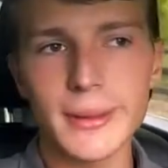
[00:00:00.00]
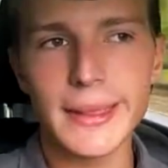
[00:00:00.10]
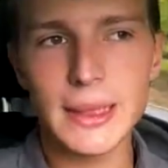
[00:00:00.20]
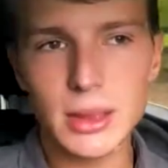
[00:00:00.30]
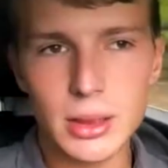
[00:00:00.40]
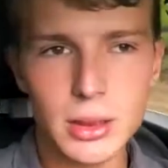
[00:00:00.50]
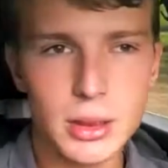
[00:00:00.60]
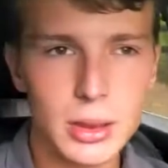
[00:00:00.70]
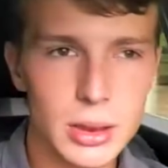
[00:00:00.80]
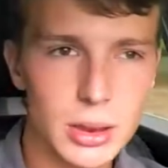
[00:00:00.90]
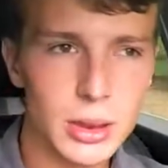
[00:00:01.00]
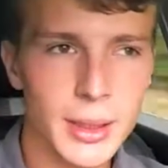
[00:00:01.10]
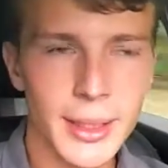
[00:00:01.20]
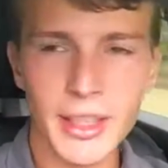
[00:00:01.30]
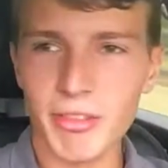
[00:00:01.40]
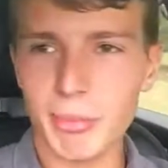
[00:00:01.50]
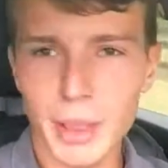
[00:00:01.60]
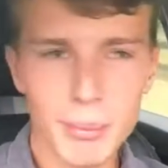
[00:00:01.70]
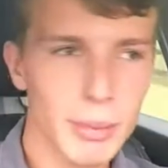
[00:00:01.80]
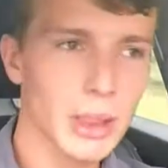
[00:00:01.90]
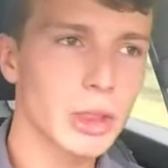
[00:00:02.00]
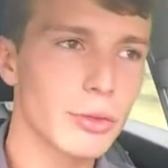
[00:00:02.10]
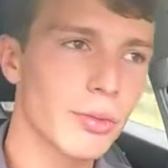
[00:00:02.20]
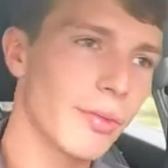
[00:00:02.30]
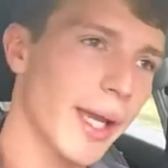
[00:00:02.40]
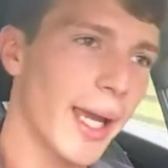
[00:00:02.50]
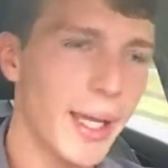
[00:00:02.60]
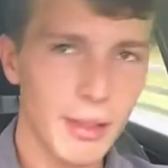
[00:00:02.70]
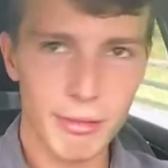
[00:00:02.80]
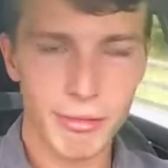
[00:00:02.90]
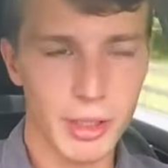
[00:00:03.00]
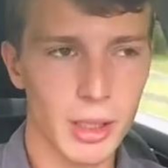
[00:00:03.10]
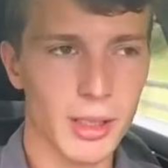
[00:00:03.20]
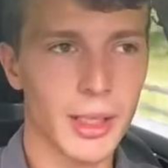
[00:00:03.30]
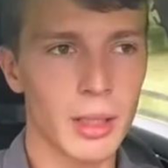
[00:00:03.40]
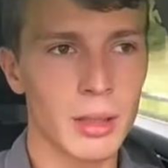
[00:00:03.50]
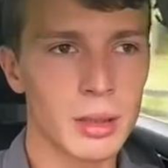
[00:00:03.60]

It doesn't give me much of any feeling.